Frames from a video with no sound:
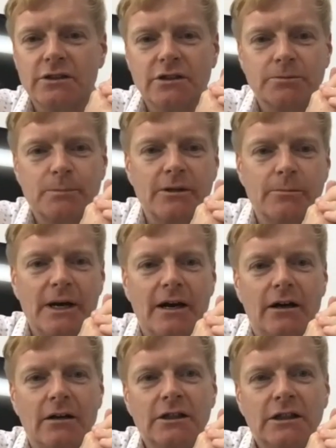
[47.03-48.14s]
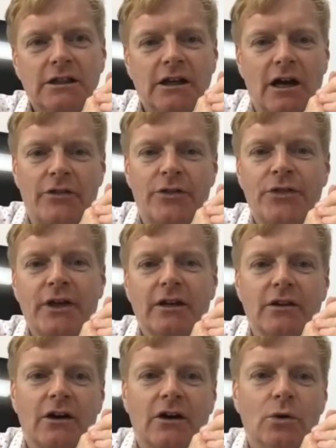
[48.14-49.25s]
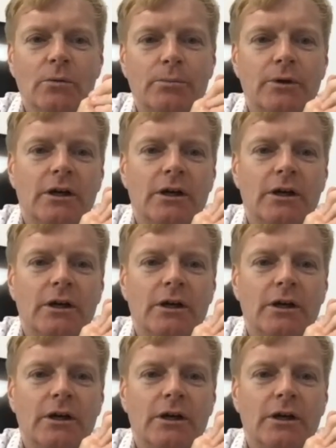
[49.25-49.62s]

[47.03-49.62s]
It's been about, I think the whole